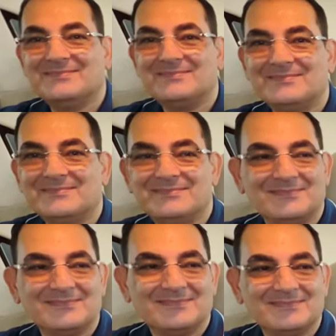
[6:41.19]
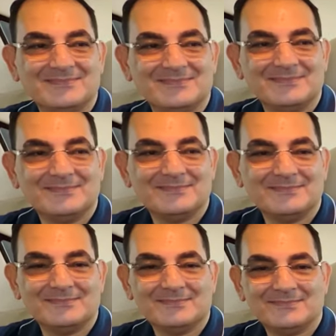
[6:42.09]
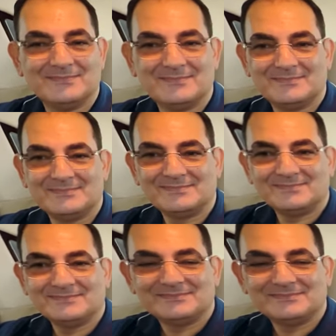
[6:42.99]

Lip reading: No words are spoken by the person on screen.